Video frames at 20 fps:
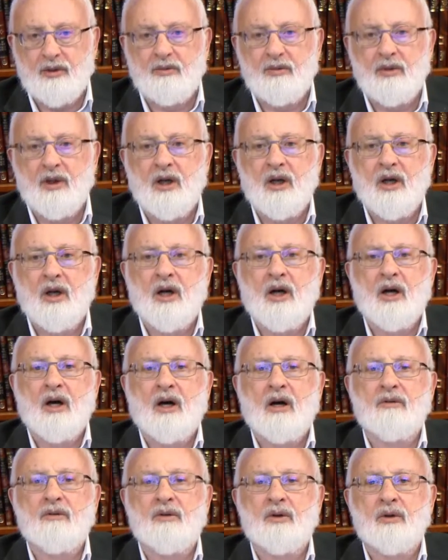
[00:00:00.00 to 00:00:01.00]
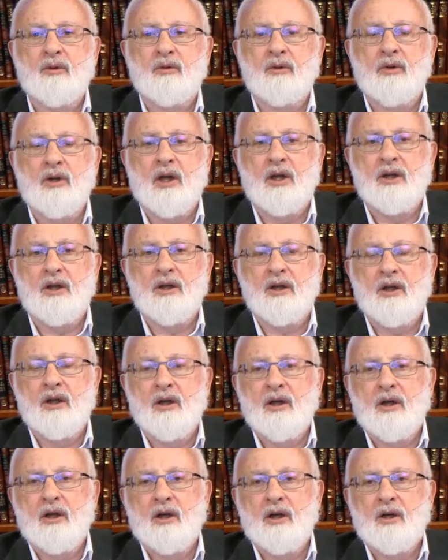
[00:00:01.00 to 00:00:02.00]
going over the
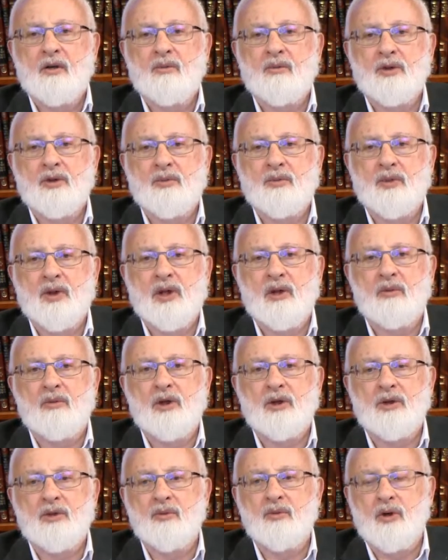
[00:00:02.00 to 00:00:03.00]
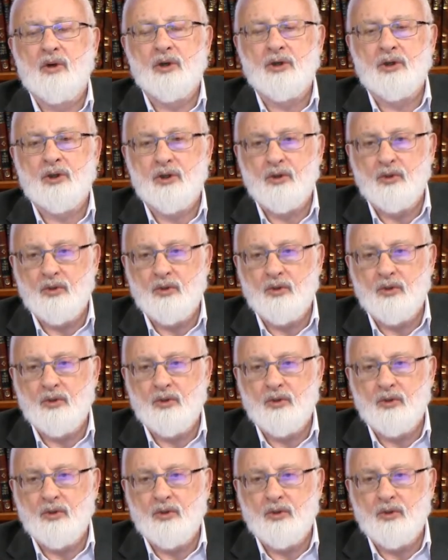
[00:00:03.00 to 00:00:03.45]
excerpts that we're studying,